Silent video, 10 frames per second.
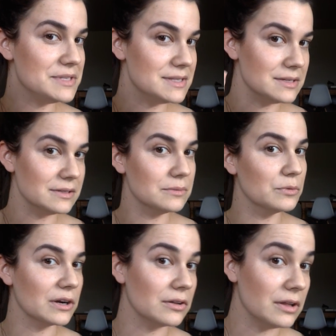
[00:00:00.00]
It's a little
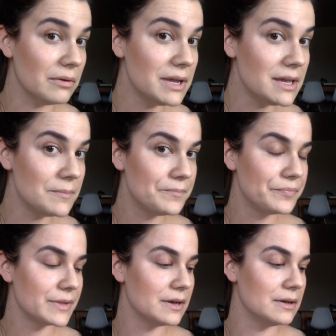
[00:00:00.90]
more glowy,
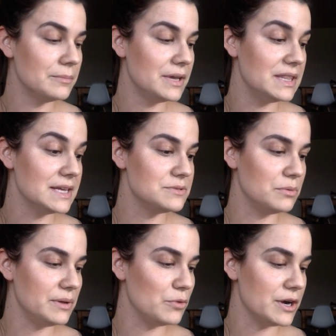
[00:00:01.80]
and that's what
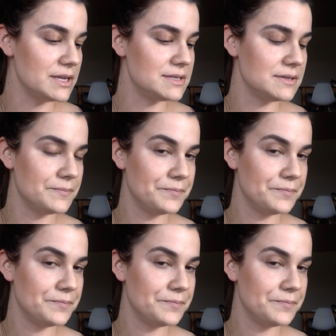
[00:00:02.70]
we want.